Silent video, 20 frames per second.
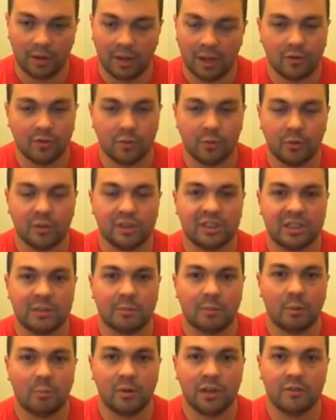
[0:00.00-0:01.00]
If you want to see
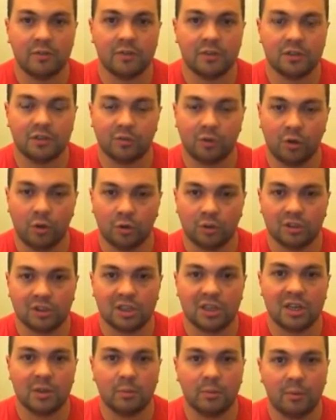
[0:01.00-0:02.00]
my previous vlogs,
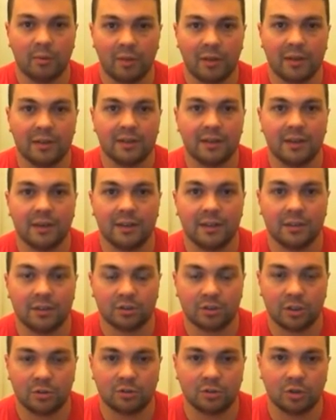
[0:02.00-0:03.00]
then they will linked in the
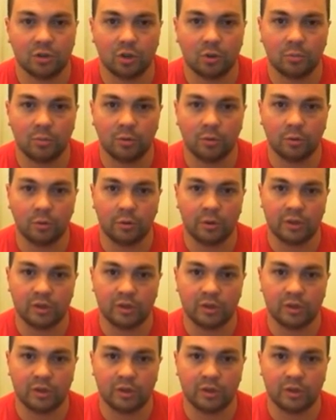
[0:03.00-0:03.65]
description down below